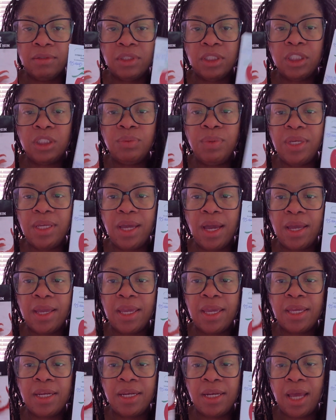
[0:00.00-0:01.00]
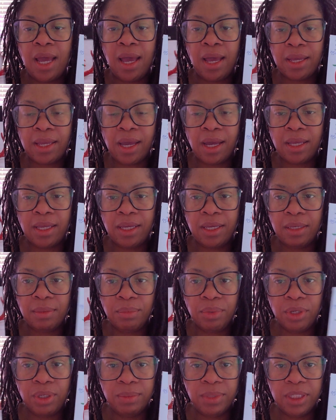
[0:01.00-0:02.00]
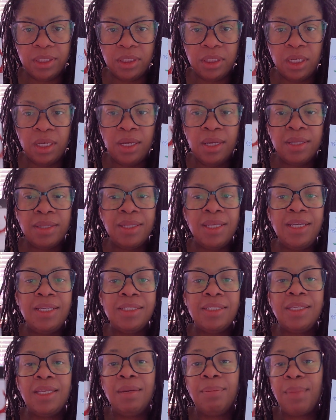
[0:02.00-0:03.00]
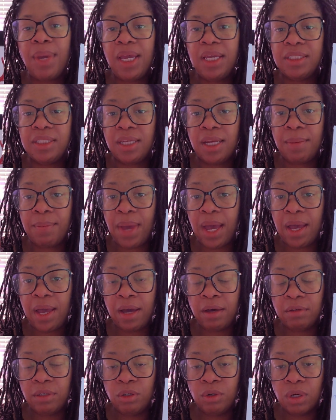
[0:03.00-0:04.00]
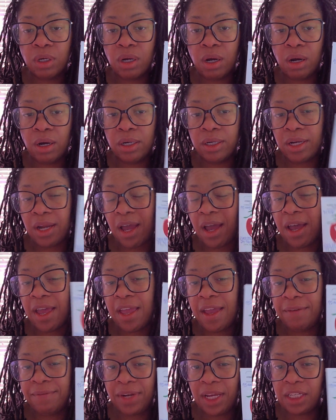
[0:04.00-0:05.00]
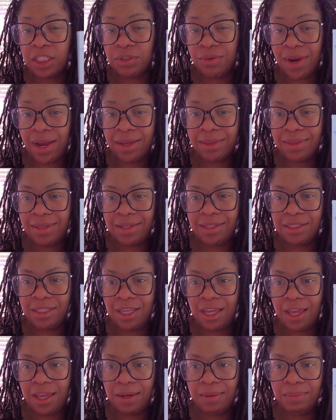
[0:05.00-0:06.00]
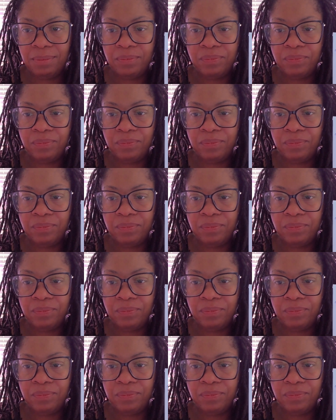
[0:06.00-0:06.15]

sweet cayenne and the hot cayenne, pretty much. These did amazing in my outdoor garden. I have not tried these yet.